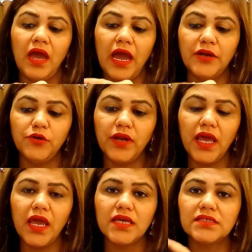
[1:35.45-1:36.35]
And
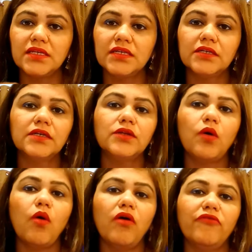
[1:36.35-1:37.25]
today is the turn
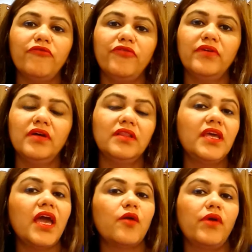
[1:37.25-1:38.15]
of
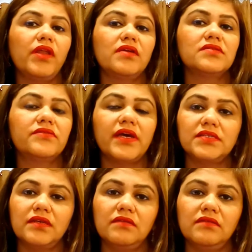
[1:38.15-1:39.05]
the Aquarius
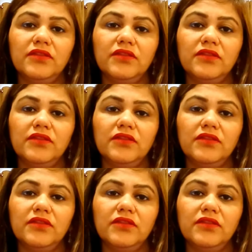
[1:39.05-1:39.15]
rising,